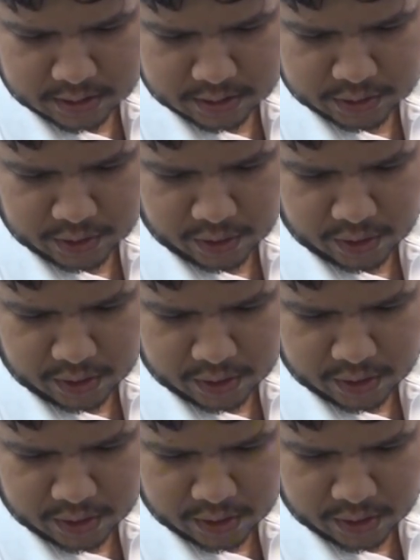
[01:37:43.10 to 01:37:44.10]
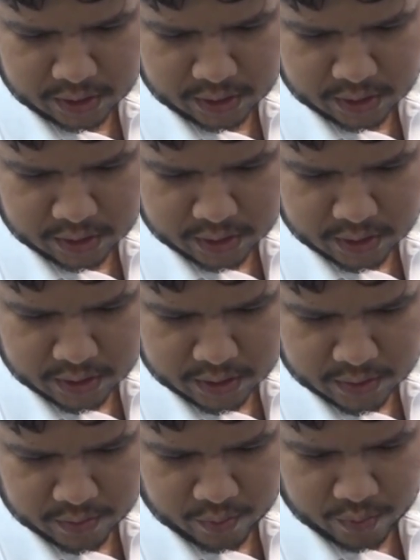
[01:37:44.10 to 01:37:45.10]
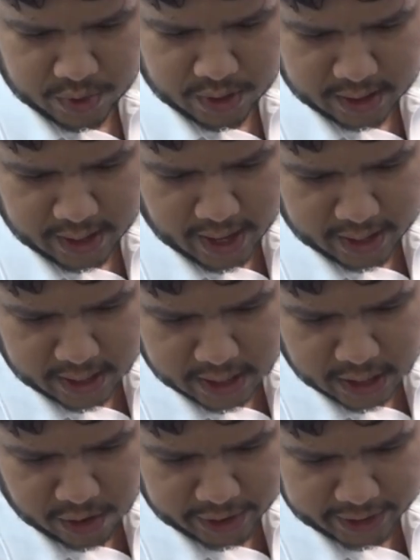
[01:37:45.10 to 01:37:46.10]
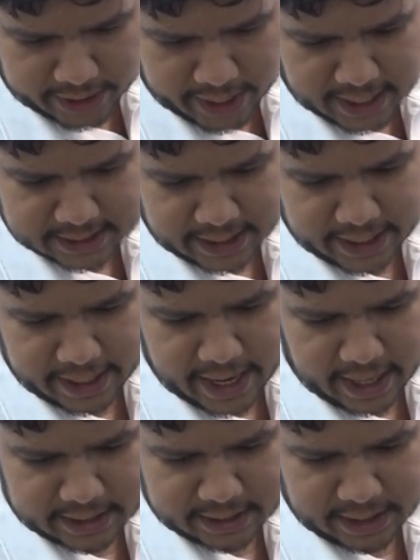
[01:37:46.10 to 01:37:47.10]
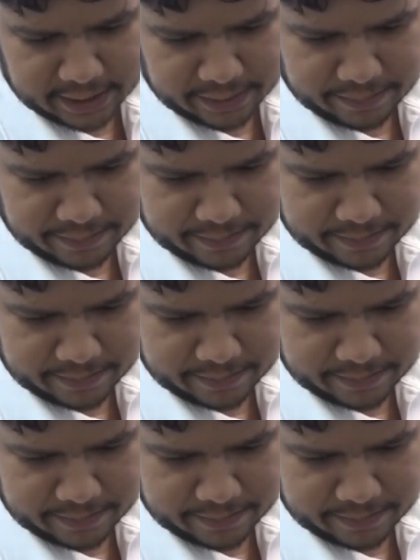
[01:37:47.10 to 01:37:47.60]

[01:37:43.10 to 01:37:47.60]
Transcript: So we can allow it as a deduction,